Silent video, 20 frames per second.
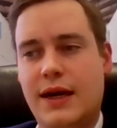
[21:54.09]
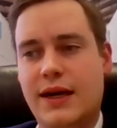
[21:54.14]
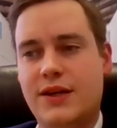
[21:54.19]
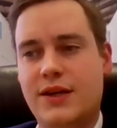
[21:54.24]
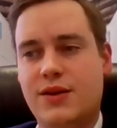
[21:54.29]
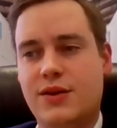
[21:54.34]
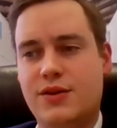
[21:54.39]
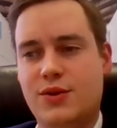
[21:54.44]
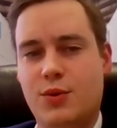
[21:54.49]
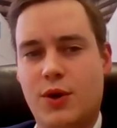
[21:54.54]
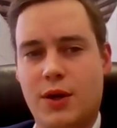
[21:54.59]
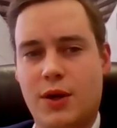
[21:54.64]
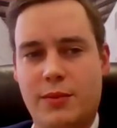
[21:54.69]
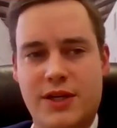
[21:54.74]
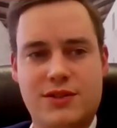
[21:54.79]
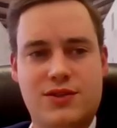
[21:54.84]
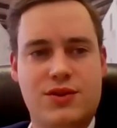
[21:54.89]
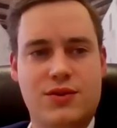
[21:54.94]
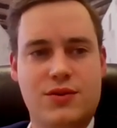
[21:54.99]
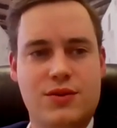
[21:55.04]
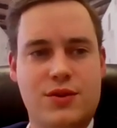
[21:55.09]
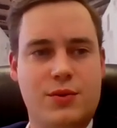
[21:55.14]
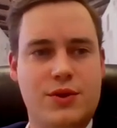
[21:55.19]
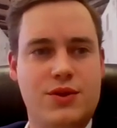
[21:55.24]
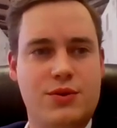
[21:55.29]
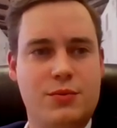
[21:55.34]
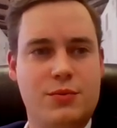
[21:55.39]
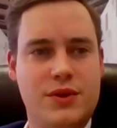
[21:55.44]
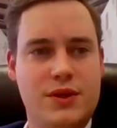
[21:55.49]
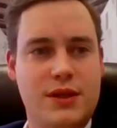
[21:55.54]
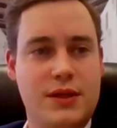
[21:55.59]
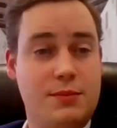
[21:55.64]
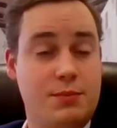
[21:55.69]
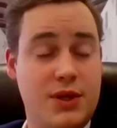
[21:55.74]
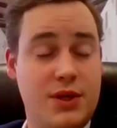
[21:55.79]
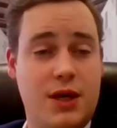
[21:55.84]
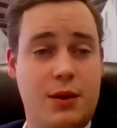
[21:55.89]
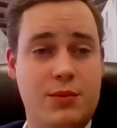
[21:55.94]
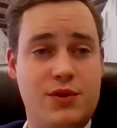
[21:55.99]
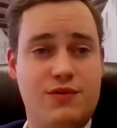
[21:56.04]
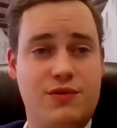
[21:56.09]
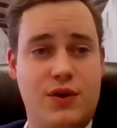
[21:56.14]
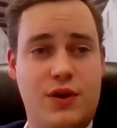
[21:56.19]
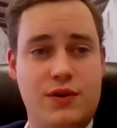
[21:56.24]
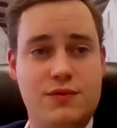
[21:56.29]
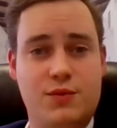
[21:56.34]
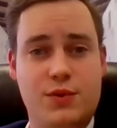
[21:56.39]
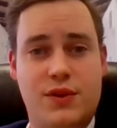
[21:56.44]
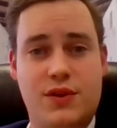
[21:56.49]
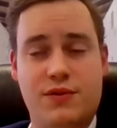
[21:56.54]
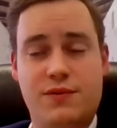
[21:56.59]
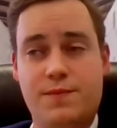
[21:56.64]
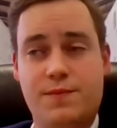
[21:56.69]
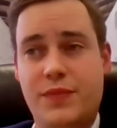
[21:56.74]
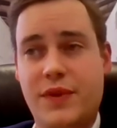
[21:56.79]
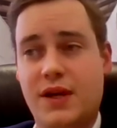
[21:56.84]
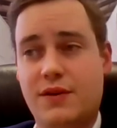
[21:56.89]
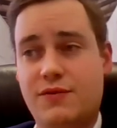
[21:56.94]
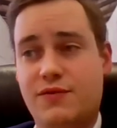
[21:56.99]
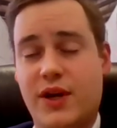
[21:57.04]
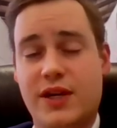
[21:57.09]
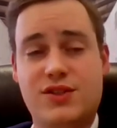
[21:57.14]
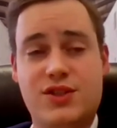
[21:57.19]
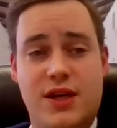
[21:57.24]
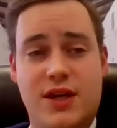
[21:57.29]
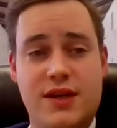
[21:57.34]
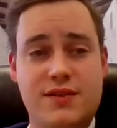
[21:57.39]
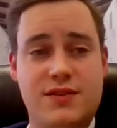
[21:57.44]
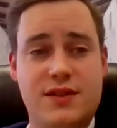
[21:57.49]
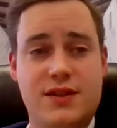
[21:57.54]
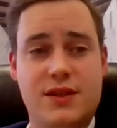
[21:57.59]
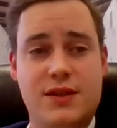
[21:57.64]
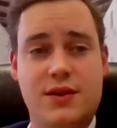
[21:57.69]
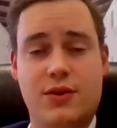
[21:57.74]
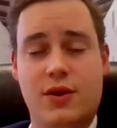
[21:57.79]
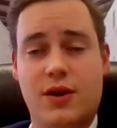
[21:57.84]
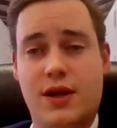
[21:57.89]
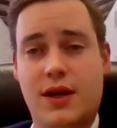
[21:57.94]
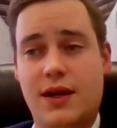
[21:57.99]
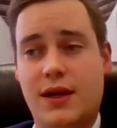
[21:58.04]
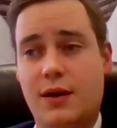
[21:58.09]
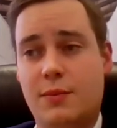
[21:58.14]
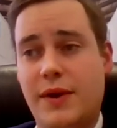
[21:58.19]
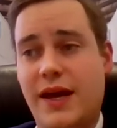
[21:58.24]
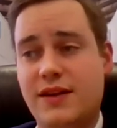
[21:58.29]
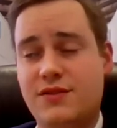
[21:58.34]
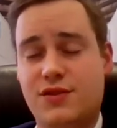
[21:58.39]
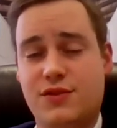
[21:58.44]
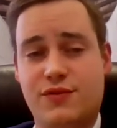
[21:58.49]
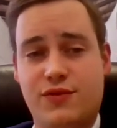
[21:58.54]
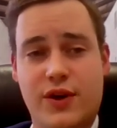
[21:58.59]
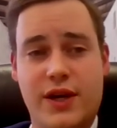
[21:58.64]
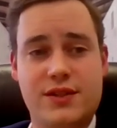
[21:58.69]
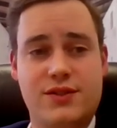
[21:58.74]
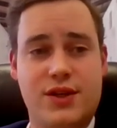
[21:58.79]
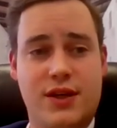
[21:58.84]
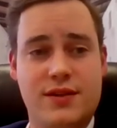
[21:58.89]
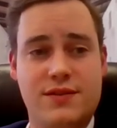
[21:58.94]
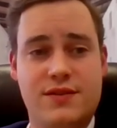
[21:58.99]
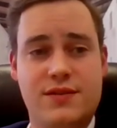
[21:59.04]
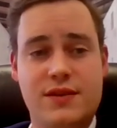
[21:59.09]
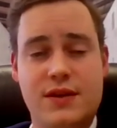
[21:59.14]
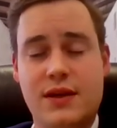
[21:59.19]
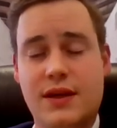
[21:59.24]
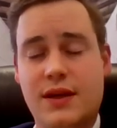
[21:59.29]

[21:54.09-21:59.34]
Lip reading: You want to make sure that when you become involved with a franchisee or a master franchise